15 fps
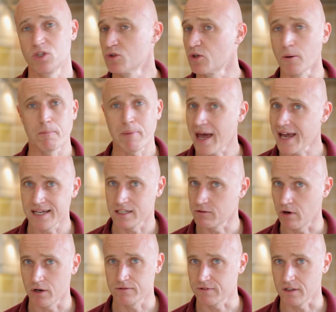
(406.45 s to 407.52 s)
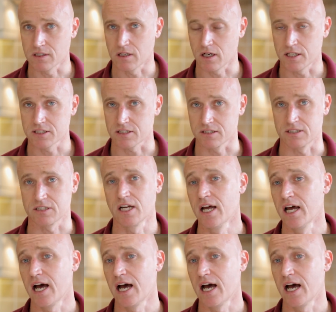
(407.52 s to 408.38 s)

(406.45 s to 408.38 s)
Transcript: you don't pay any road fund license.